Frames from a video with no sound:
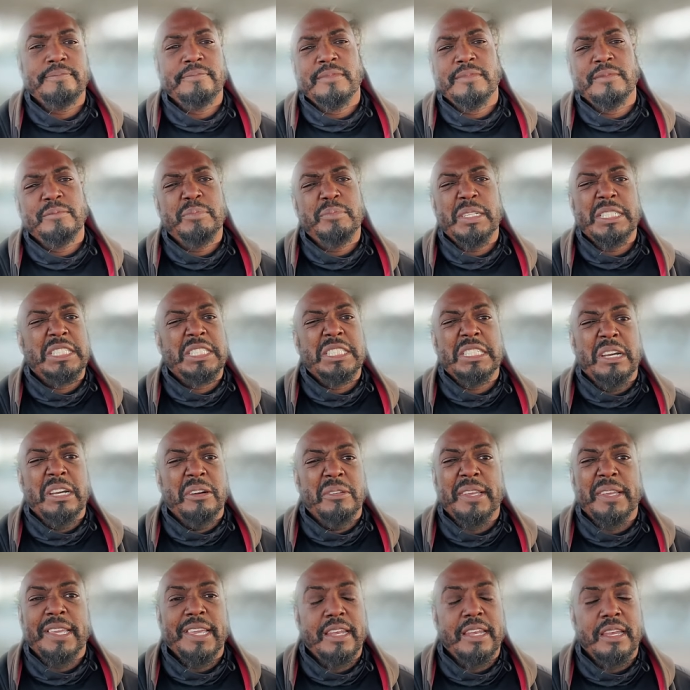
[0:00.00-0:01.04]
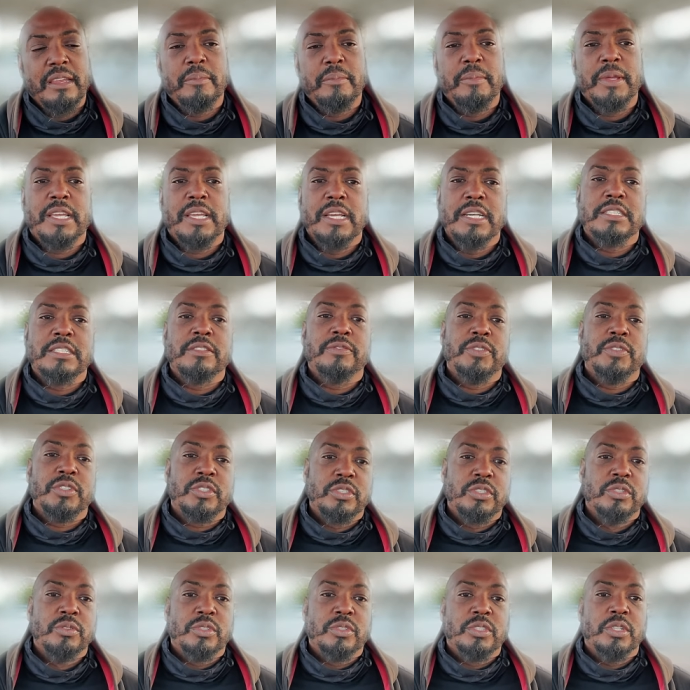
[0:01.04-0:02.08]
But you don't get it because if you
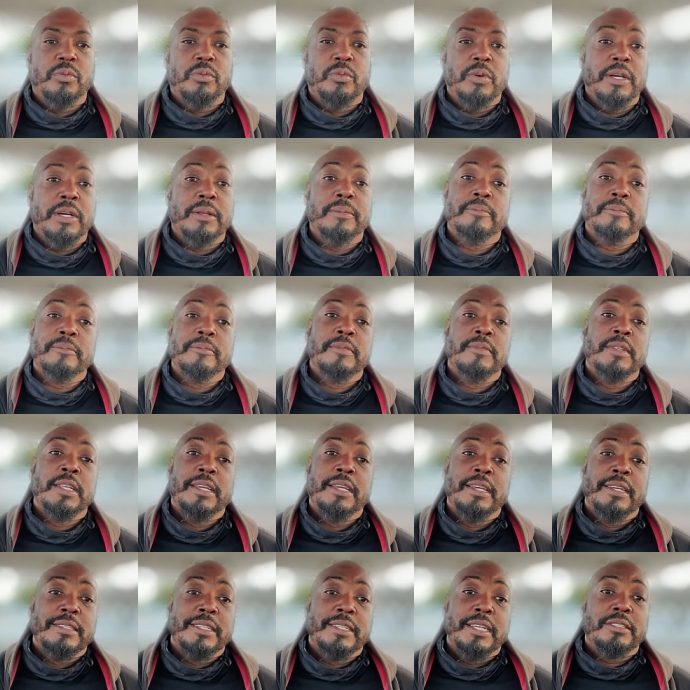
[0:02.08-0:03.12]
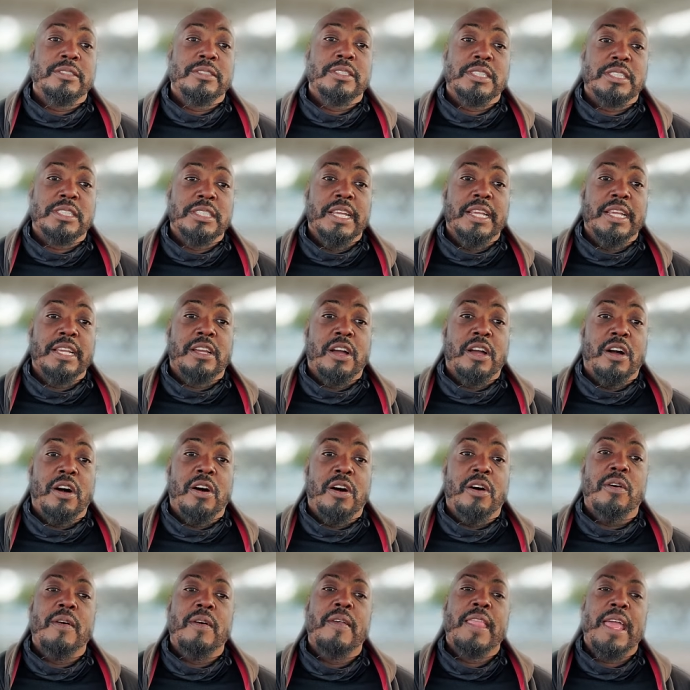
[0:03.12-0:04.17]
sue someone, there's this thing
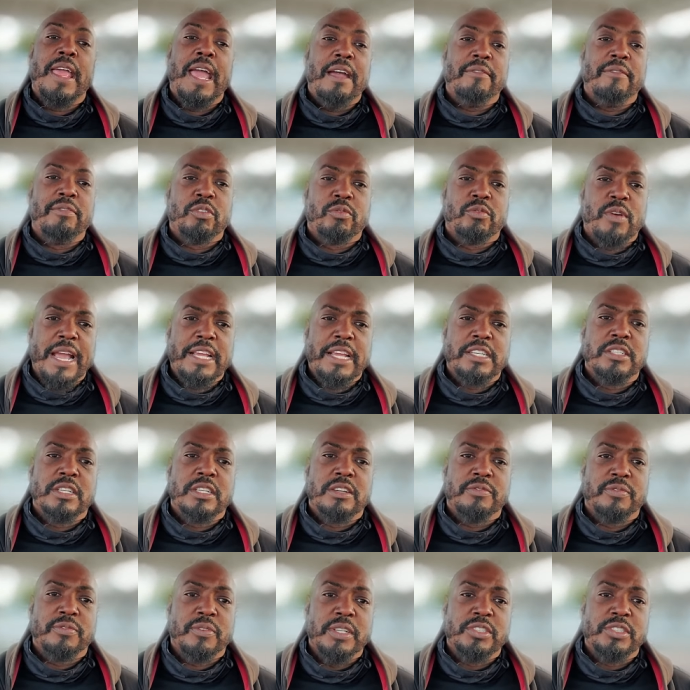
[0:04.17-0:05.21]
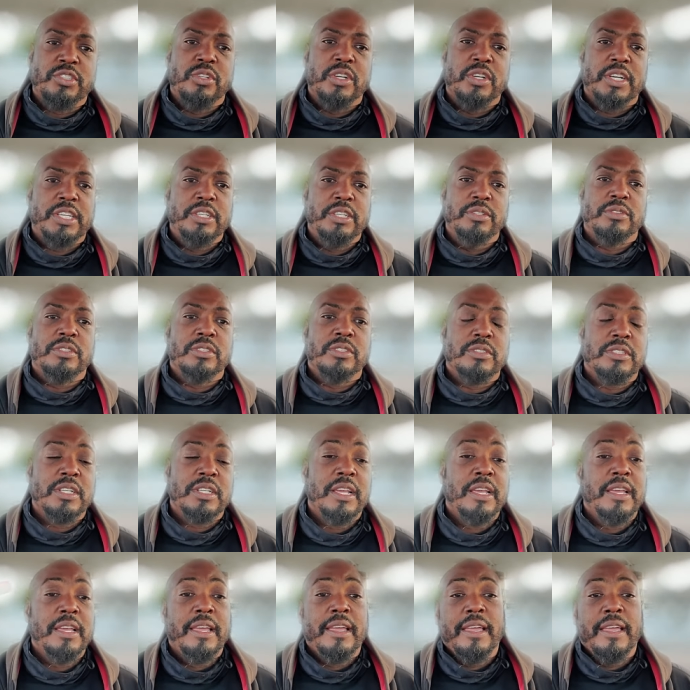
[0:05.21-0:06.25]
called having the right to confront your accusers
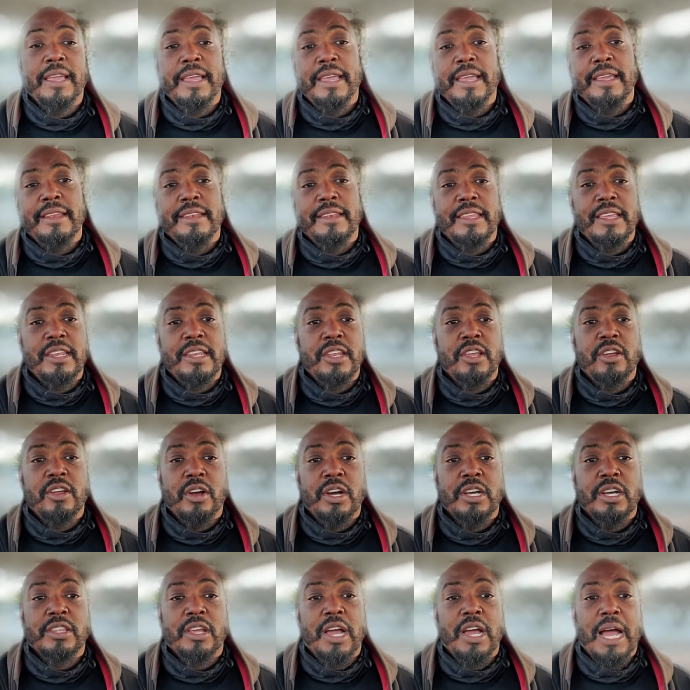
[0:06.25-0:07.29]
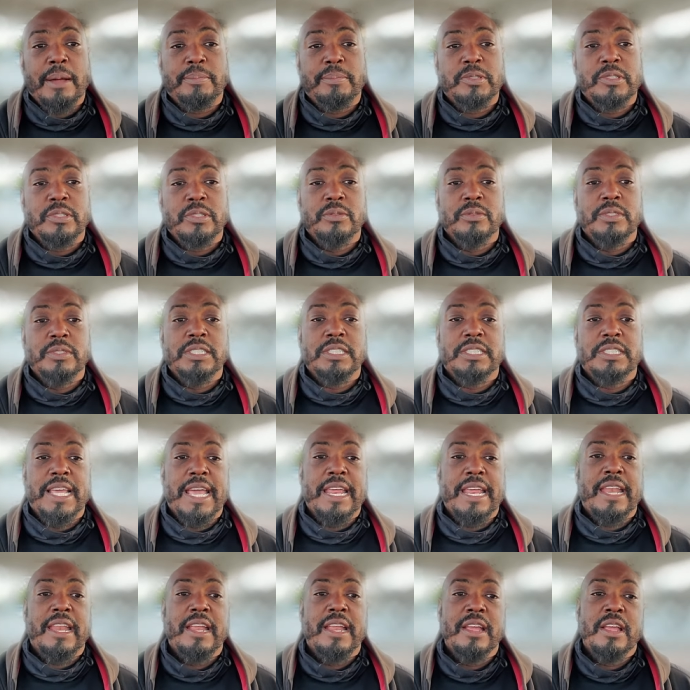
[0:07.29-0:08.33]
and then there are other opportunities
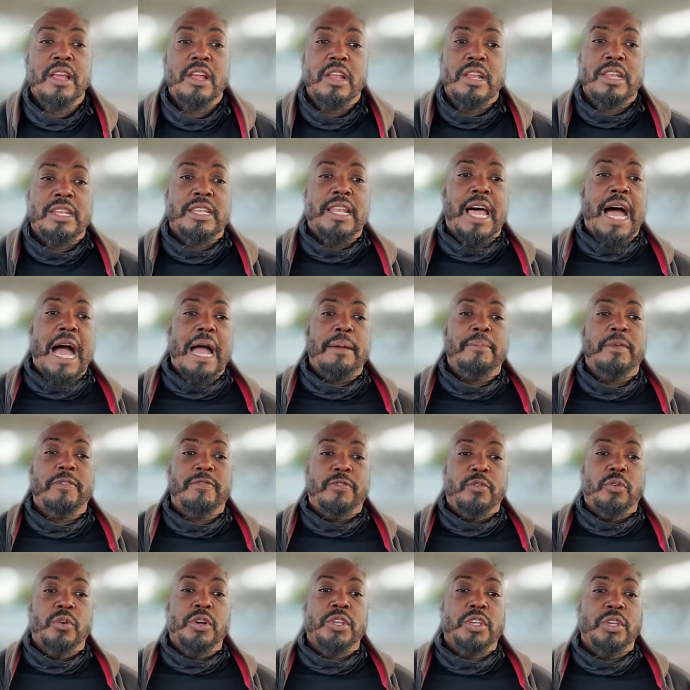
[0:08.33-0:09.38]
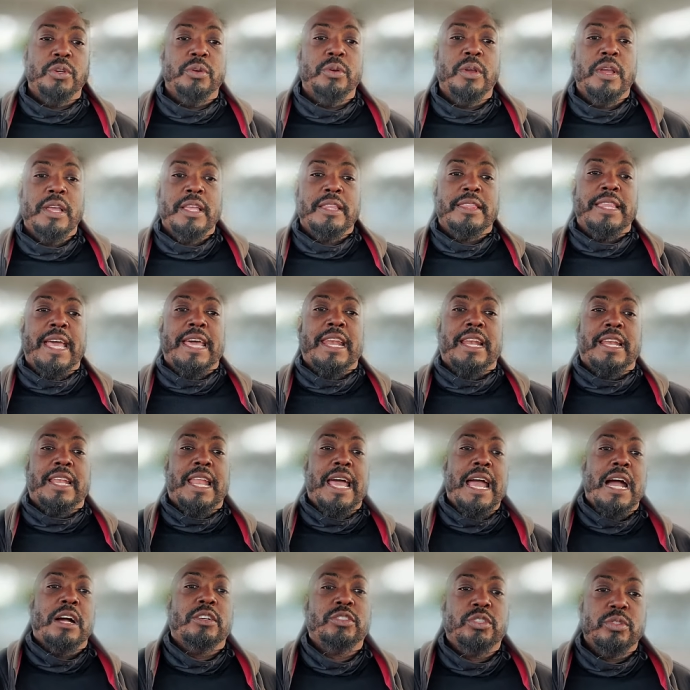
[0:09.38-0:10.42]
that lie before you that
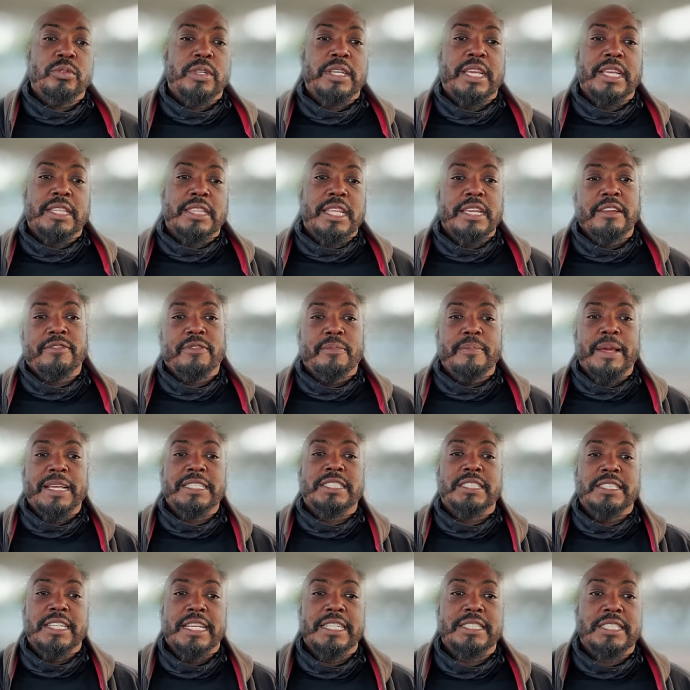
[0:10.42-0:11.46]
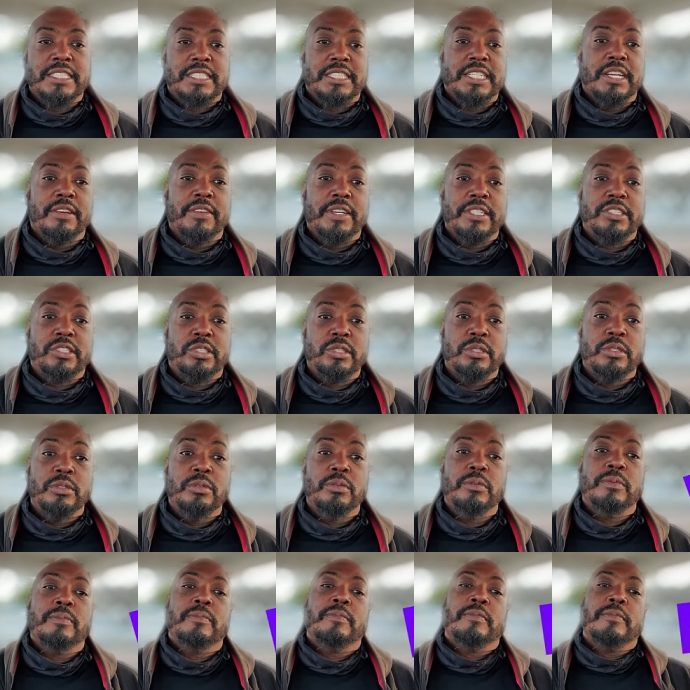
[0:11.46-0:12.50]
allows you to get the information necessary to
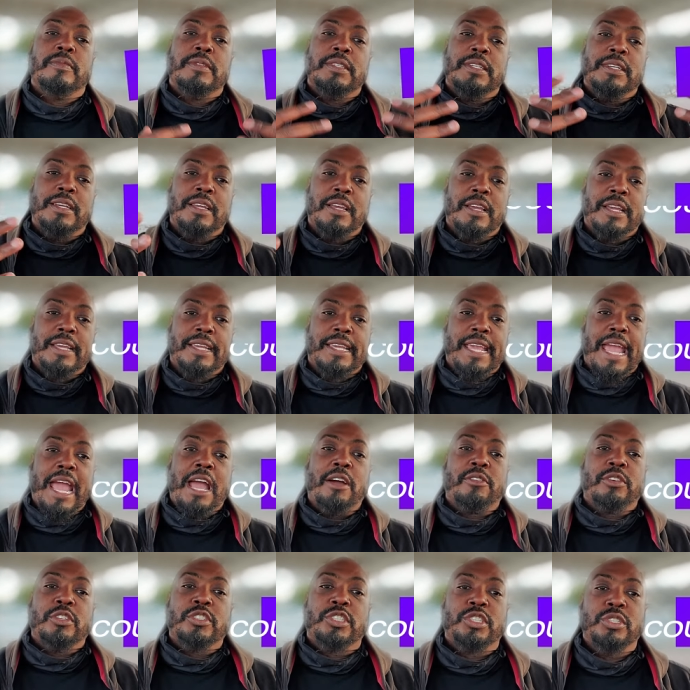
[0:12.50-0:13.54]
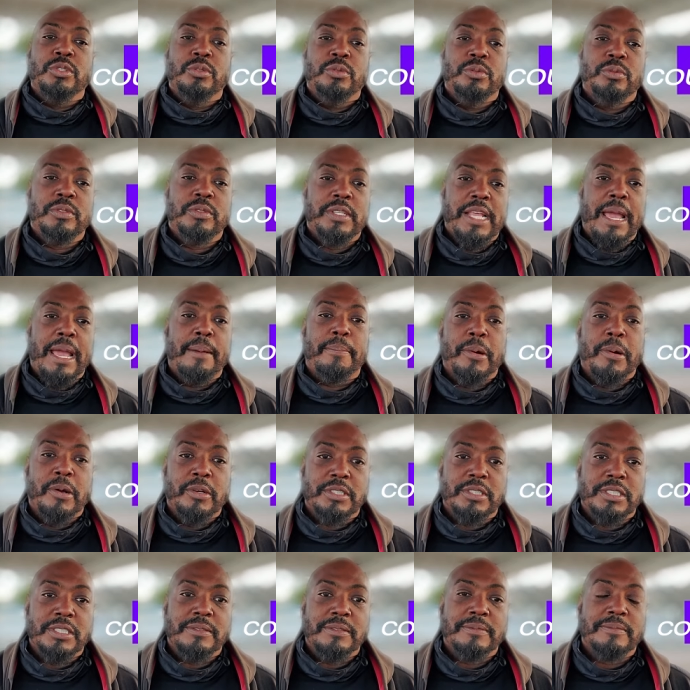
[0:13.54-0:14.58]
countersue that
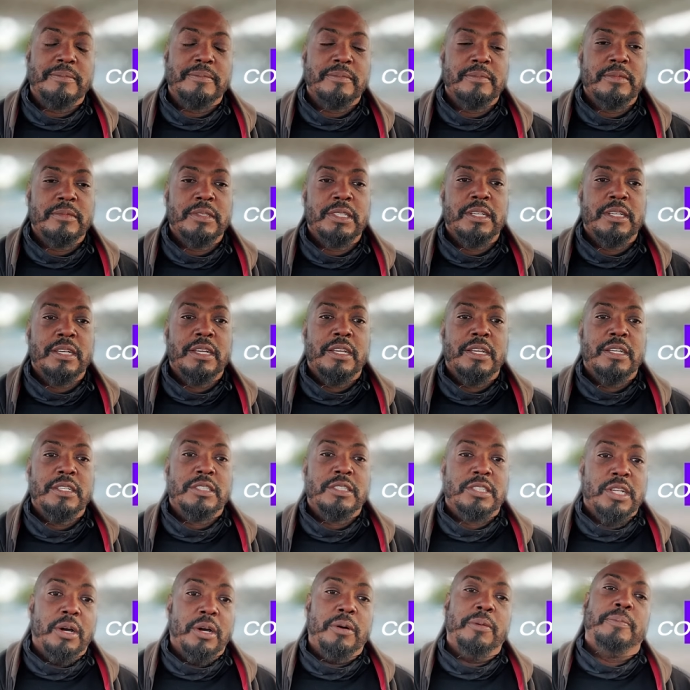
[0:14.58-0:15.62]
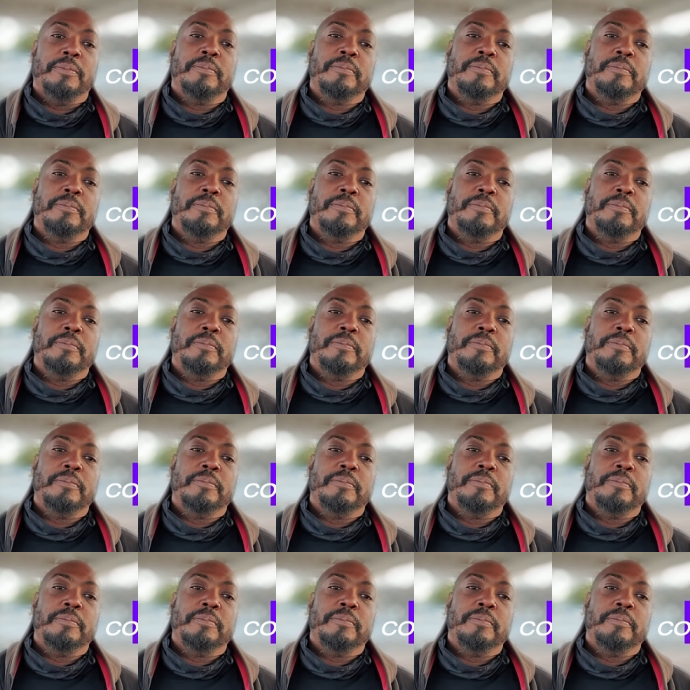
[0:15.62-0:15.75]
person. So,